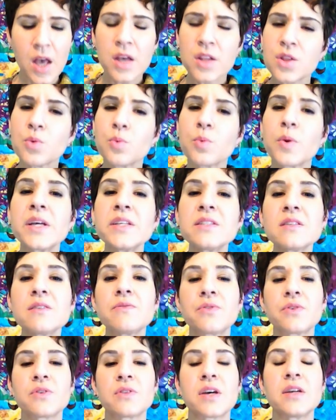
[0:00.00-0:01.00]
The reason
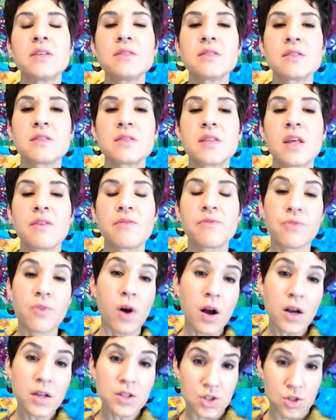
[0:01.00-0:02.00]
for this is that
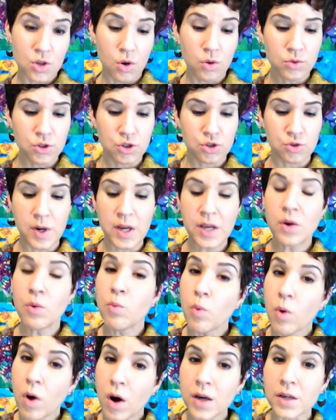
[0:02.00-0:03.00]
frogs don't drink
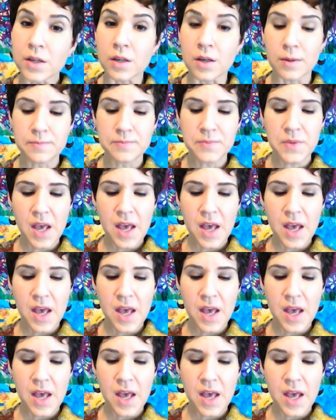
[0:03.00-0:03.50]
water.